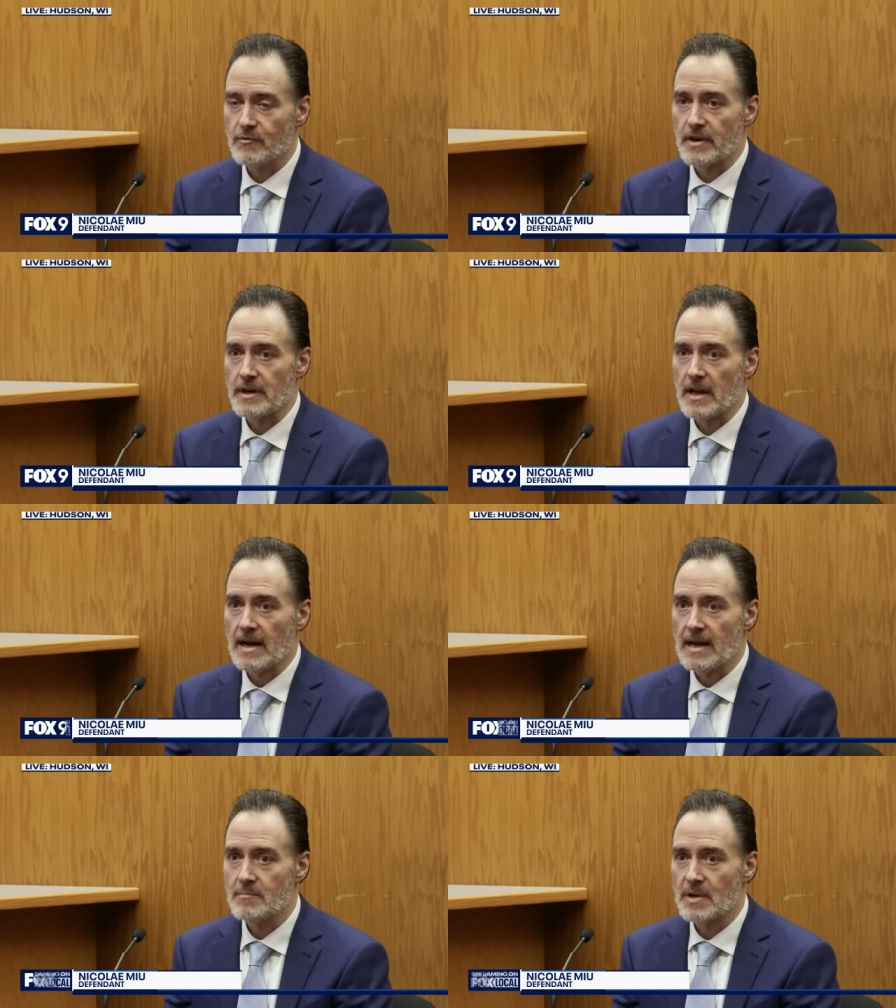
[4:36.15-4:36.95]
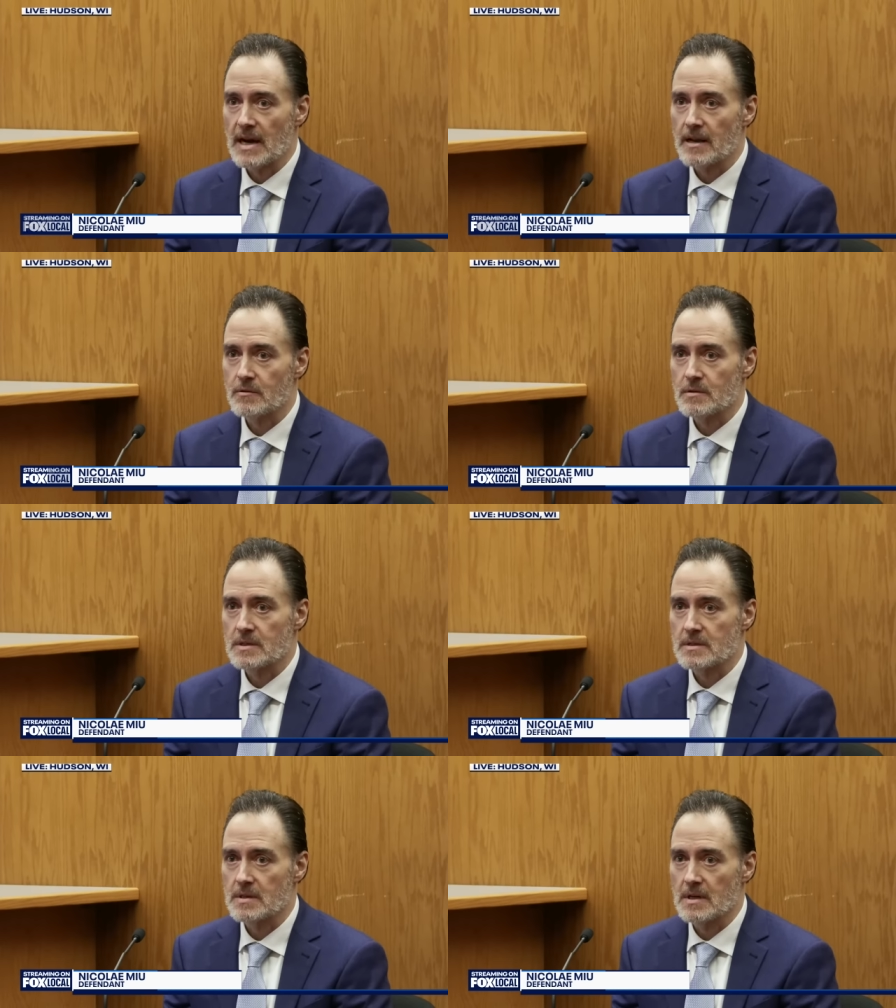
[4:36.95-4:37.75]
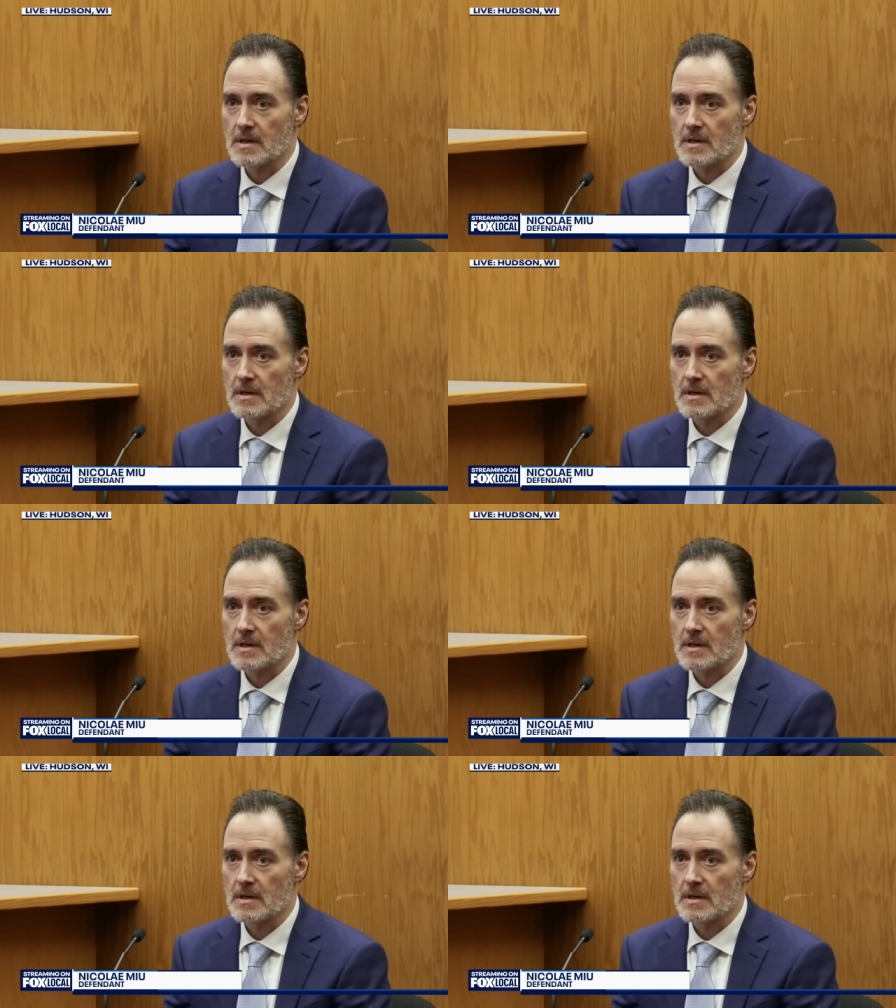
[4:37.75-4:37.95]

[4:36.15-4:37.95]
very high, but I couldn't uh,